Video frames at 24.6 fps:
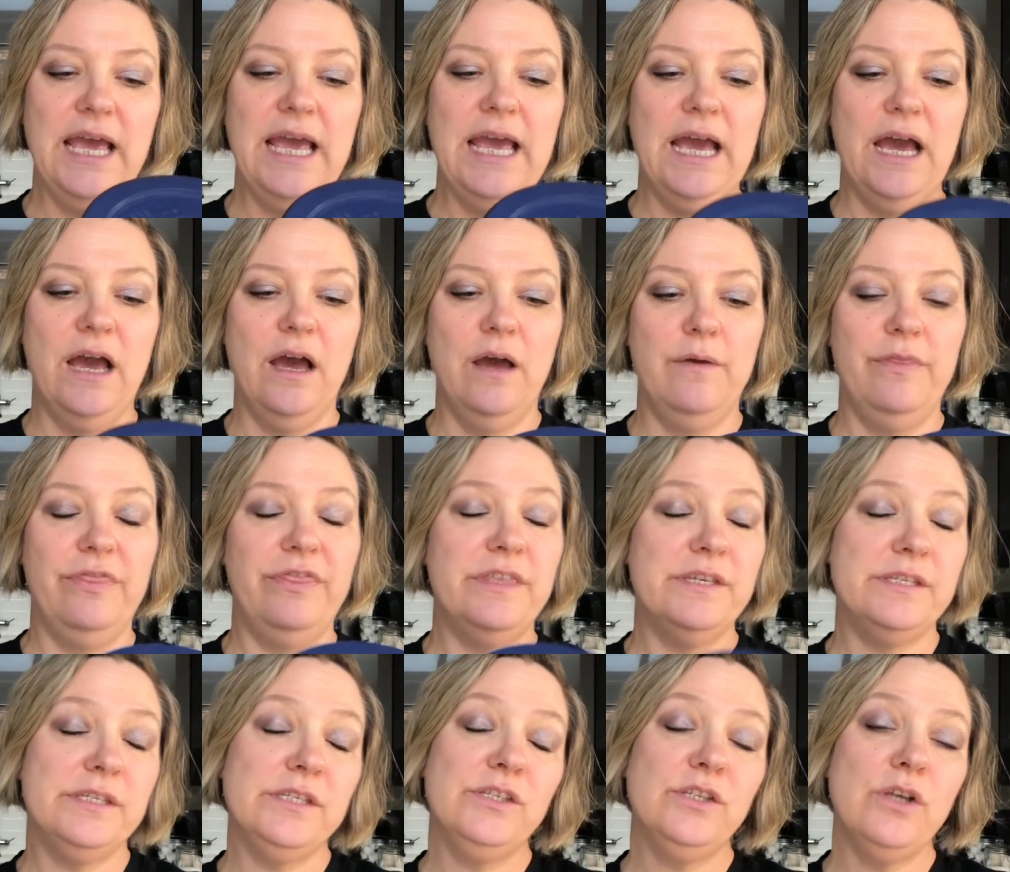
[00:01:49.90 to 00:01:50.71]
Uh,
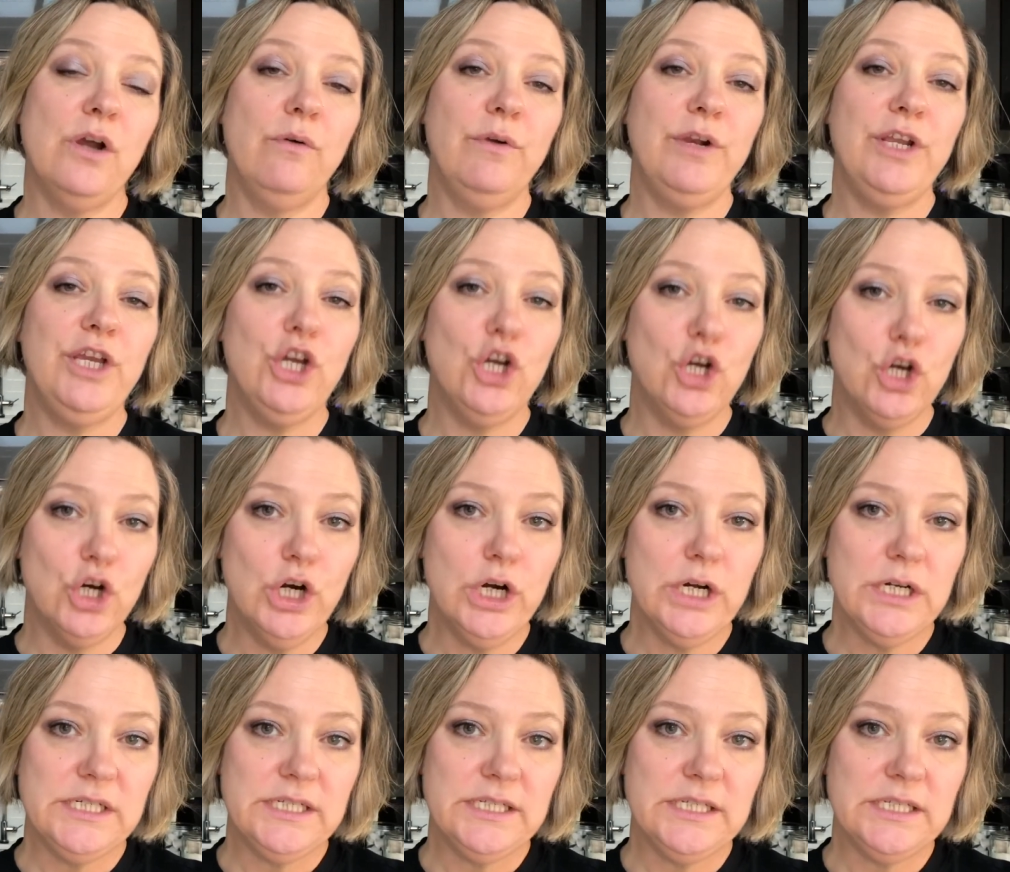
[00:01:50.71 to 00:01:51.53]
this is already
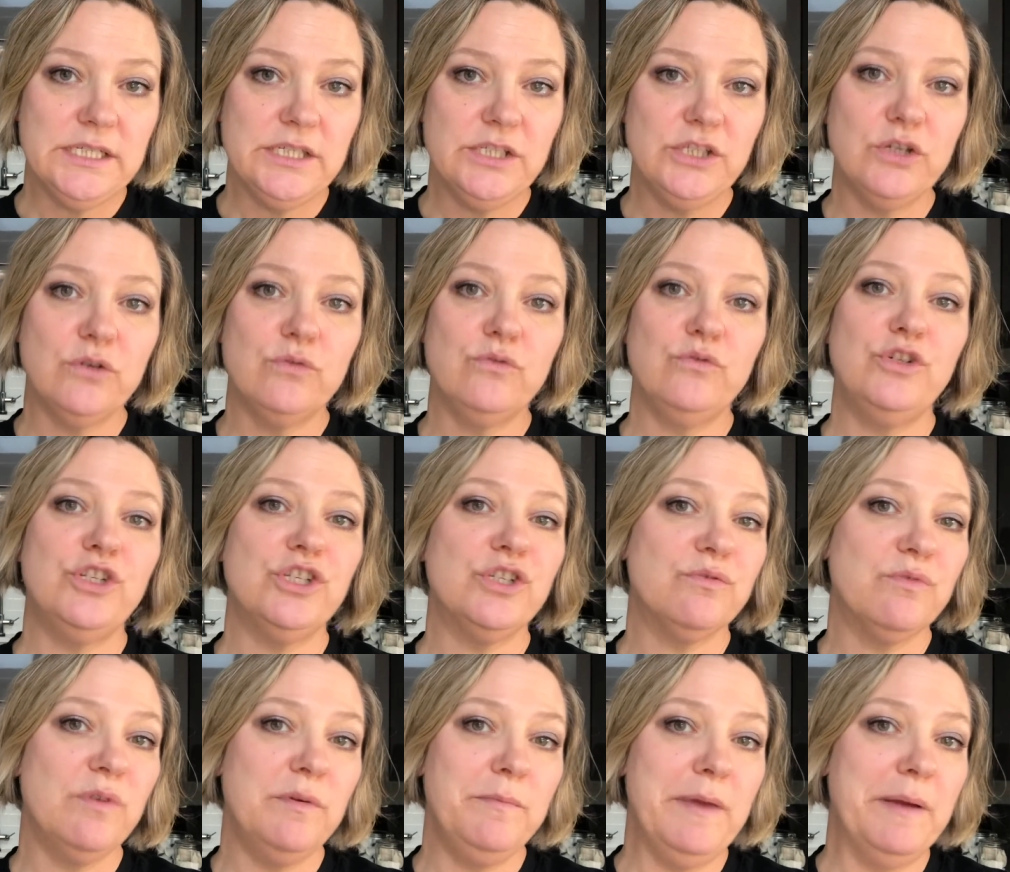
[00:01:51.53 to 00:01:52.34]
cooked, so
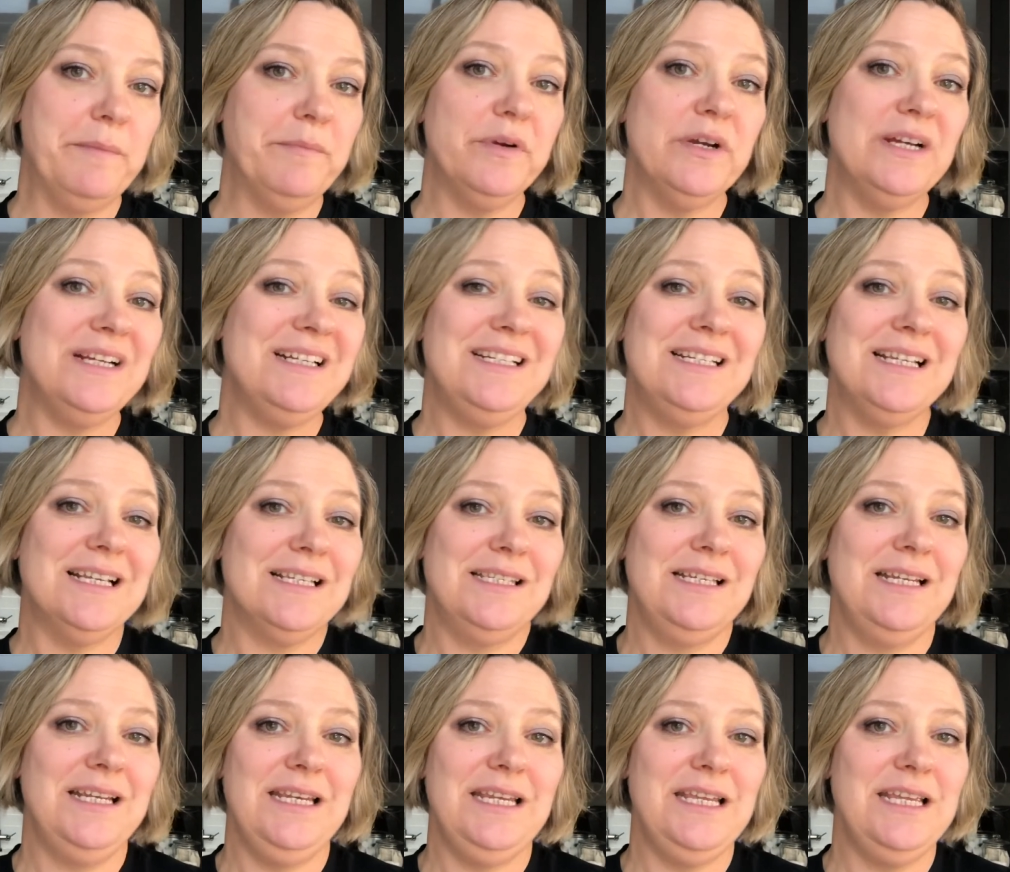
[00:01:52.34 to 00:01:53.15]
just remember it
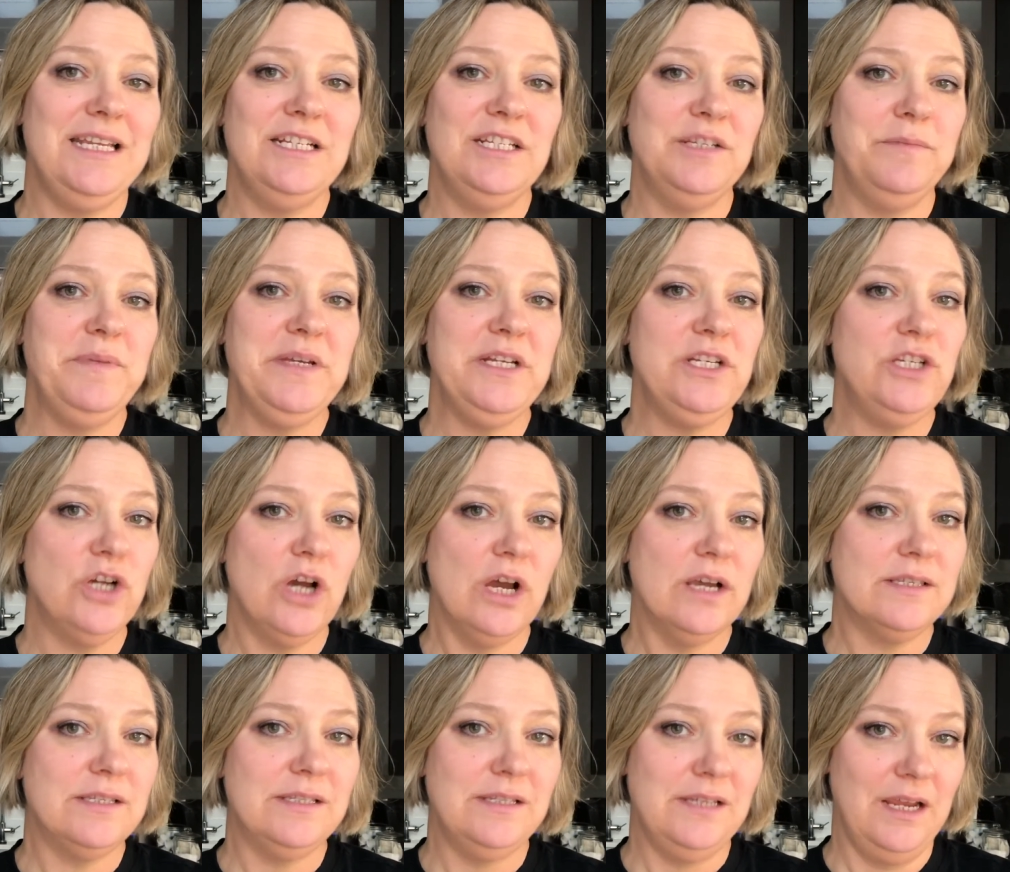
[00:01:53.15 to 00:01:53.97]
doesn't need to be
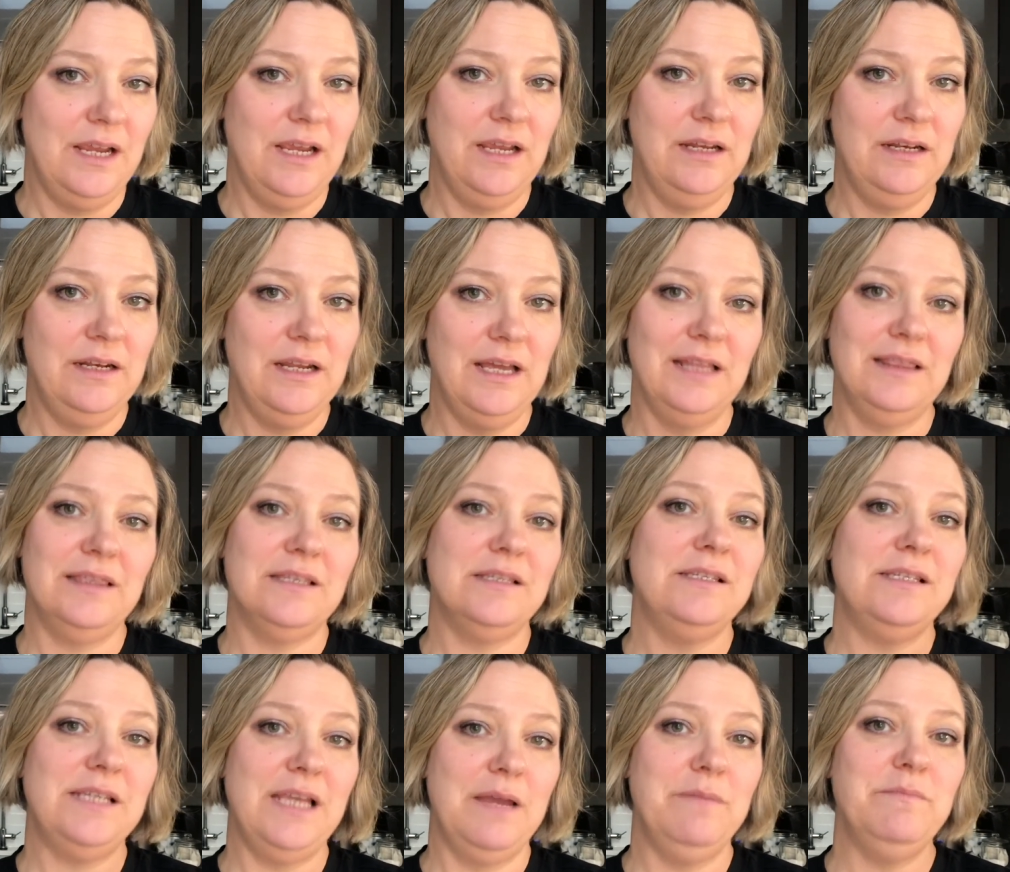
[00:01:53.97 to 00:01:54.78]
tossed in at the
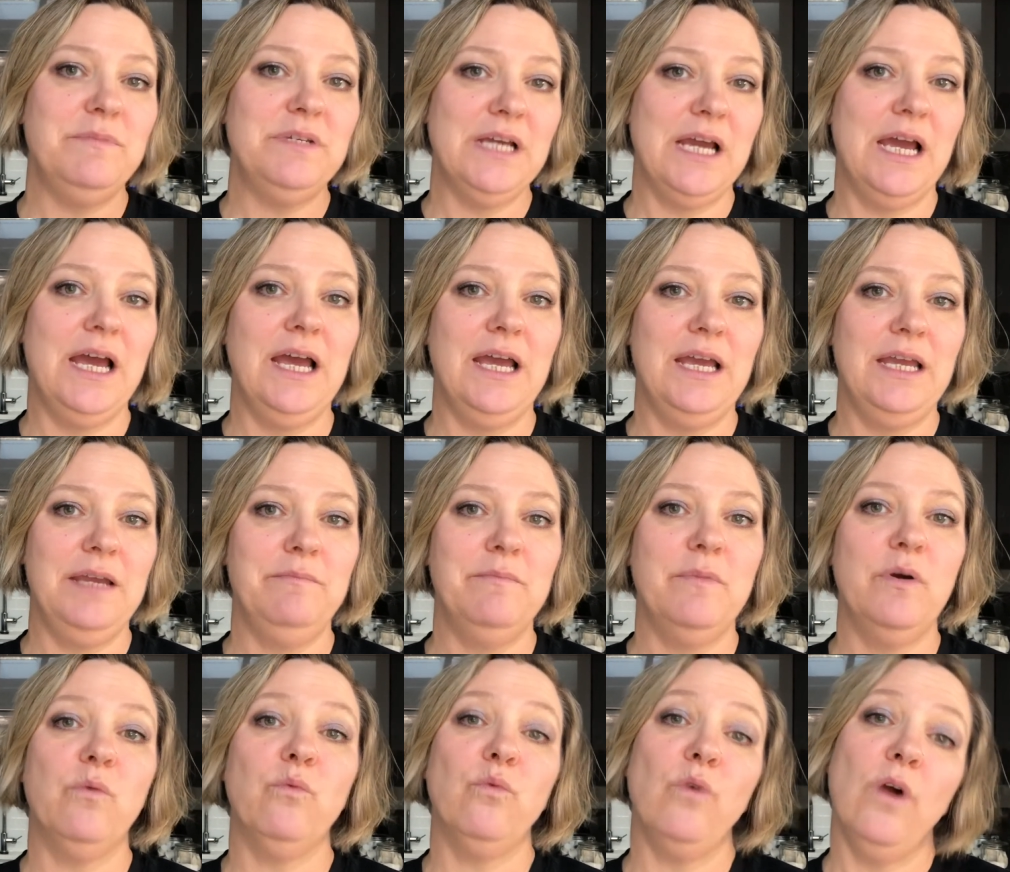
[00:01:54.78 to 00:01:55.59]
same
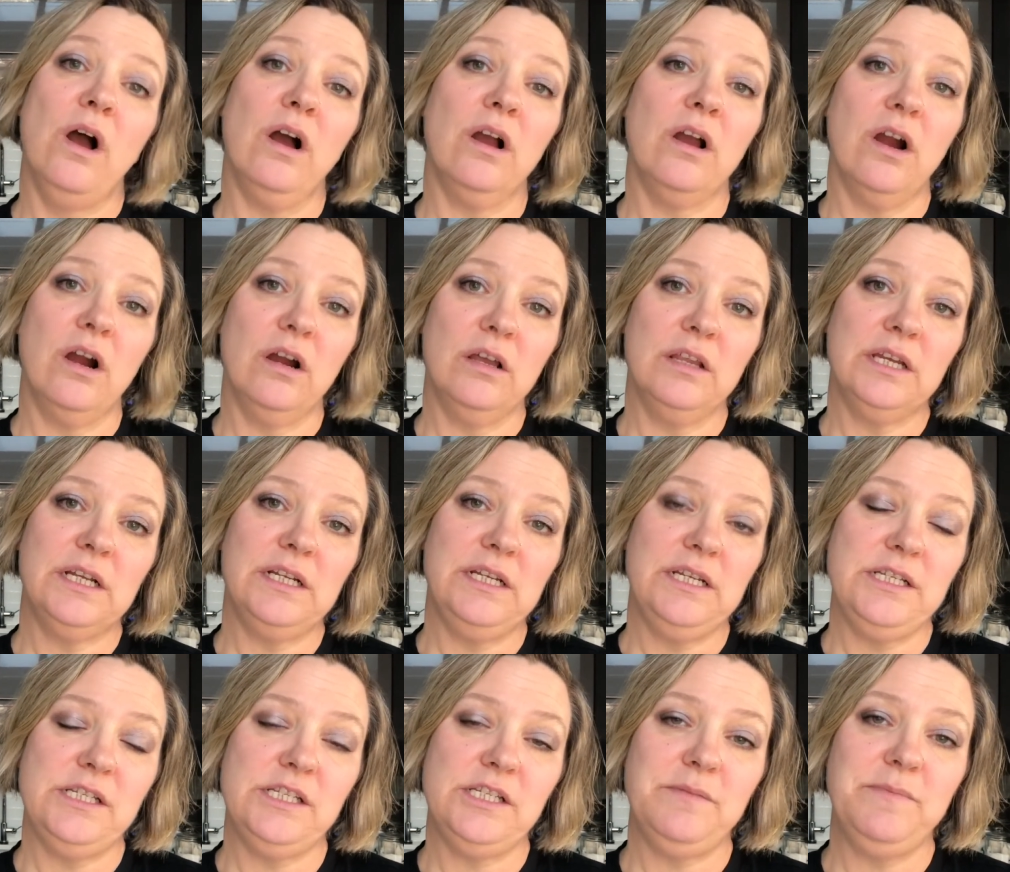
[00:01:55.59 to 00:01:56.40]
time raw garlic
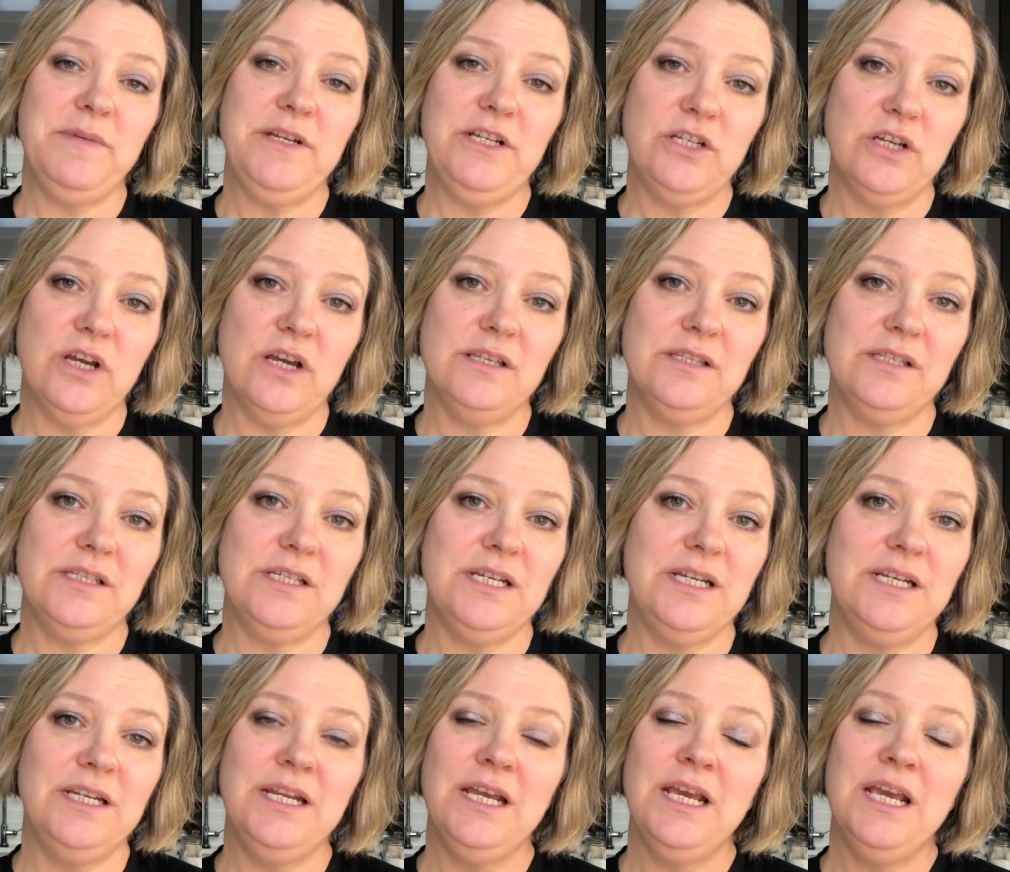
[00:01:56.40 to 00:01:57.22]
needs to be tossed
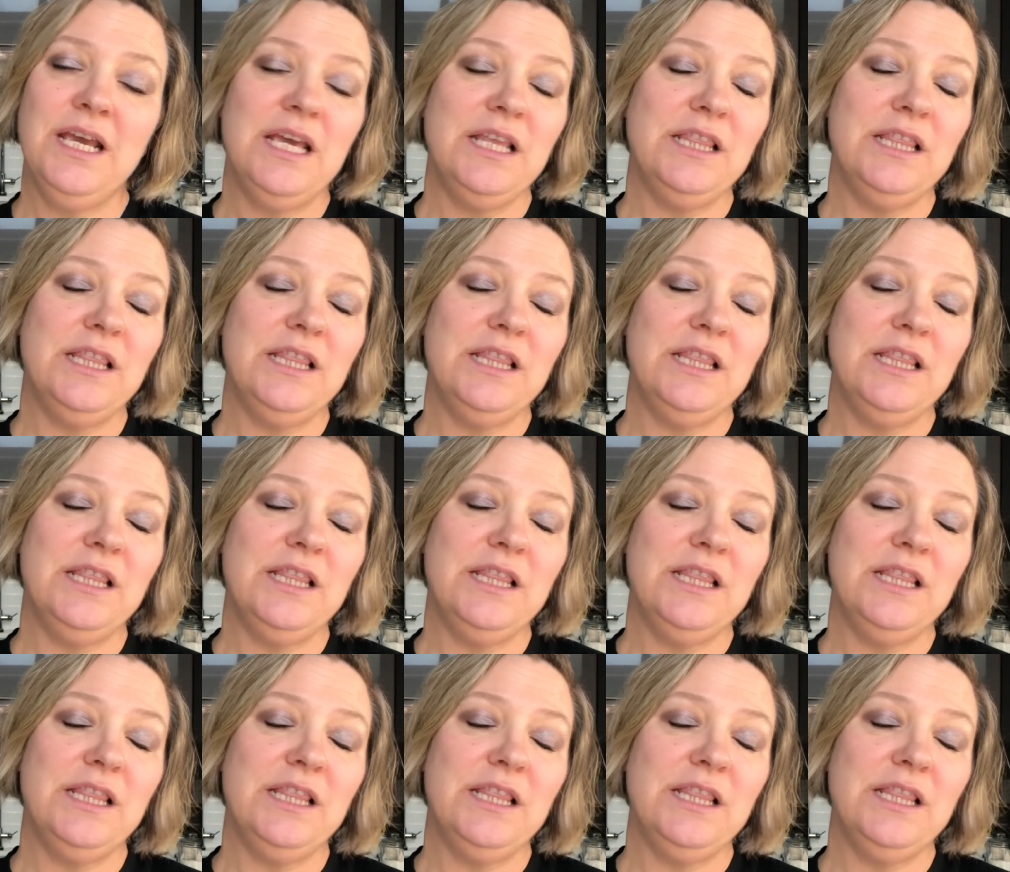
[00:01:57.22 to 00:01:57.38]
in.